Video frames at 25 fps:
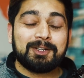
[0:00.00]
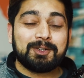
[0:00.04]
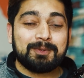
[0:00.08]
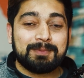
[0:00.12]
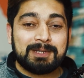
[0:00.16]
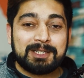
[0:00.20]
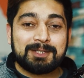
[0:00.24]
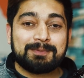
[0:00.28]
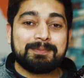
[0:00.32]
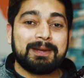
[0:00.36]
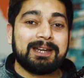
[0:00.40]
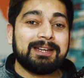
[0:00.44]
to
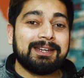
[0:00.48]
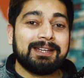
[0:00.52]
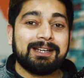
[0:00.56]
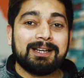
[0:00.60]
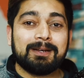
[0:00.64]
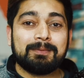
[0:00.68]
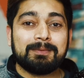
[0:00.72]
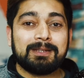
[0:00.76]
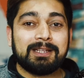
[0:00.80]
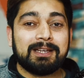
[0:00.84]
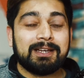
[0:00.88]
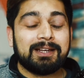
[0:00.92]
be spending
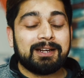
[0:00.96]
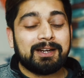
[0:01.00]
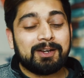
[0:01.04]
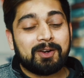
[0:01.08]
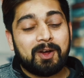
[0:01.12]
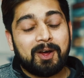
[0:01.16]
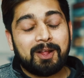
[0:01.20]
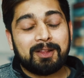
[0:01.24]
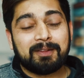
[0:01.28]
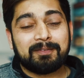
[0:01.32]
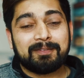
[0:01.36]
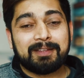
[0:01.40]
up there and
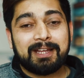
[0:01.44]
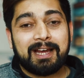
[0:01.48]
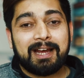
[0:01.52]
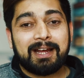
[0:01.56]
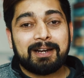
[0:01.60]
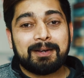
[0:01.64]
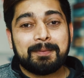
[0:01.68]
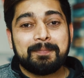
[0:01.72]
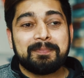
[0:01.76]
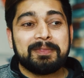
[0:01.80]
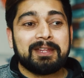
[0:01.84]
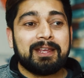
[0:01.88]
all of
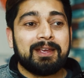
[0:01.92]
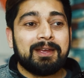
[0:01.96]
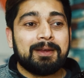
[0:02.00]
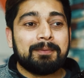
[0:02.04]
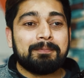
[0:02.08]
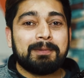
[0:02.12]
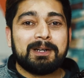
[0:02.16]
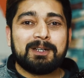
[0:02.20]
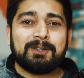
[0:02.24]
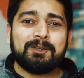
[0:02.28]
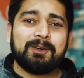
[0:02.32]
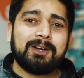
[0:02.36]
that.
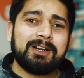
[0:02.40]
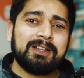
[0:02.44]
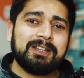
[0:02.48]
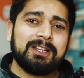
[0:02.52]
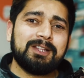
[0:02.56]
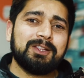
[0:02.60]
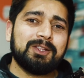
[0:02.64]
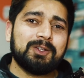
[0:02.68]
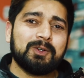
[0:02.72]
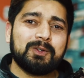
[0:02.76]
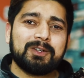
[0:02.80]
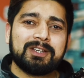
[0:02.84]
But you're going
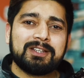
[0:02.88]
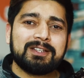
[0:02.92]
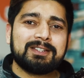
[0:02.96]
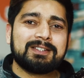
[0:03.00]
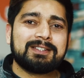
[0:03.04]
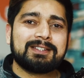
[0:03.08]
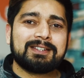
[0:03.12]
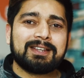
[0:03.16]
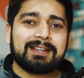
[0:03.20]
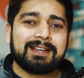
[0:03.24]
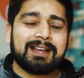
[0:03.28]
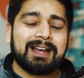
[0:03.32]
to
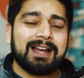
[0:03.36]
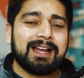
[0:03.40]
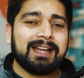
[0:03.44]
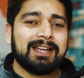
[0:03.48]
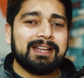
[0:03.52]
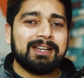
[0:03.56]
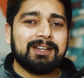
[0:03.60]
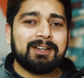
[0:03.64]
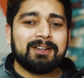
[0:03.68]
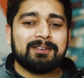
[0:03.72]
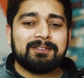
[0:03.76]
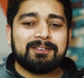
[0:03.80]
notice
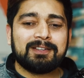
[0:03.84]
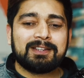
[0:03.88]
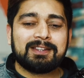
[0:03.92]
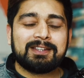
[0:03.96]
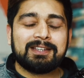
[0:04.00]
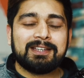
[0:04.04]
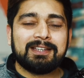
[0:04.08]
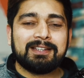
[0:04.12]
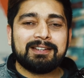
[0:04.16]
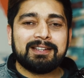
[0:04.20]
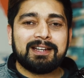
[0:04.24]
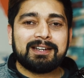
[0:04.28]
kind of a
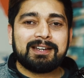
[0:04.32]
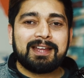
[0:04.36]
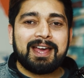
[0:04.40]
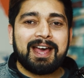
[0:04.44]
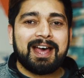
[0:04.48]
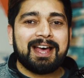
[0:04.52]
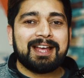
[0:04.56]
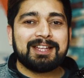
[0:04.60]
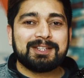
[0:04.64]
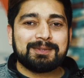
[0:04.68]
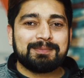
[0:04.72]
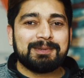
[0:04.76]
thing that
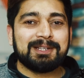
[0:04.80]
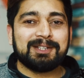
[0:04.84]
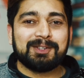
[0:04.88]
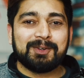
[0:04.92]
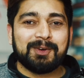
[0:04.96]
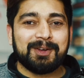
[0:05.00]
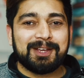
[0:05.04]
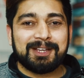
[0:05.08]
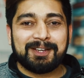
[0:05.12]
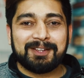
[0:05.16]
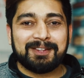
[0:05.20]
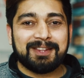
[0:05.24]
has been
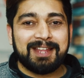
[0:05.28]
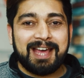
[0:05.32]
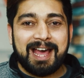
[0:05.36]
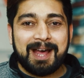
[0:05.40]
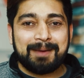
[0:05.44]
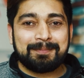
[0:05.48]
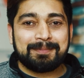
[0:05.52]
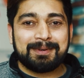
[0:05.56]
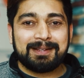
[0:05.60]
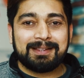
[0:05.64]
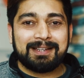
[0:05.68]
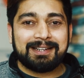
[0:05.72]
going in the
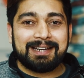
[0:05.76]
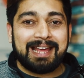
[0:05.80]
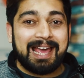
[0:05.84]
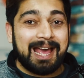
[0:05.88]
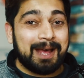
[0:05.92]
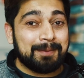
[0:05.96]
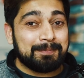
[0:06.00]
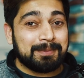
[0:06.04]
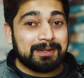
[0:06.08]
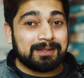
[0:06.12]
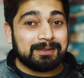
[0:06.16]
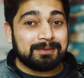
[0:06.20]
Apple, and
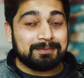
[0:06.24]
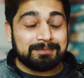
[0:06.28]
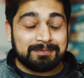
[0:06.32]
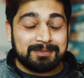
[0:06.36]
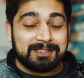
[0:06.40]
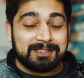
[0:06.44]
Apple